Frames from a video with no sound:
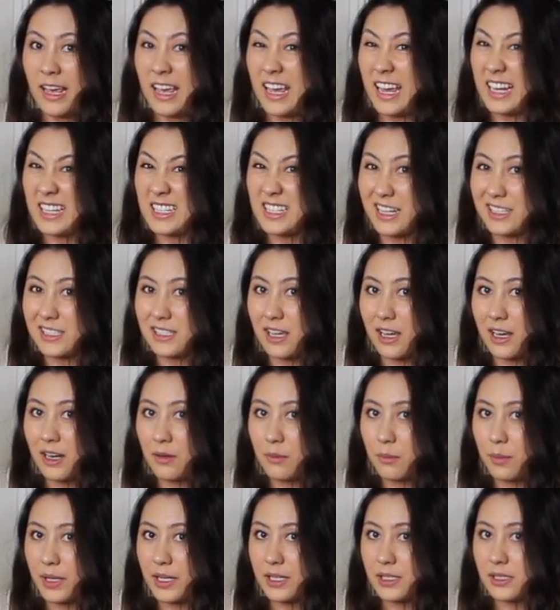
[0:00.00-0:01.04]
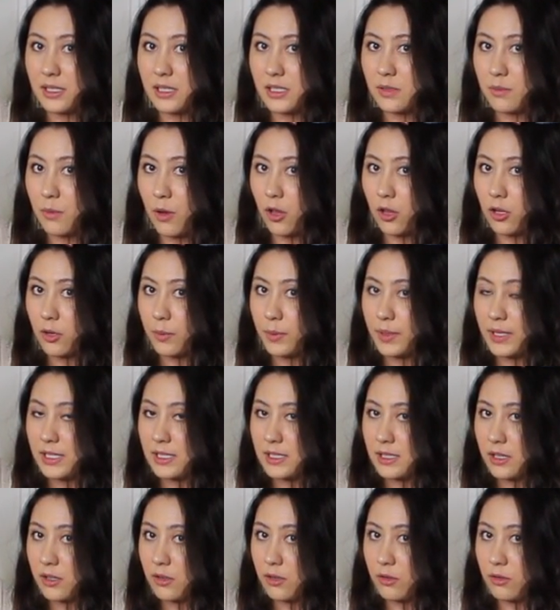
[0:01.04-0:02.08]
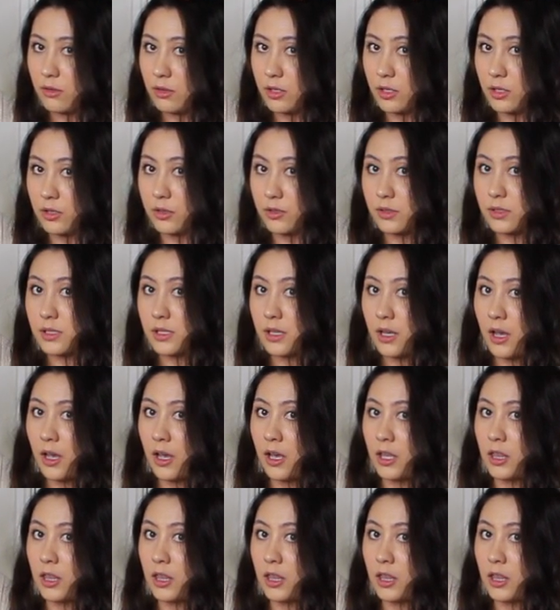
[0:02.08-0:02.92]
It doesn't, because the smaller piece that you use,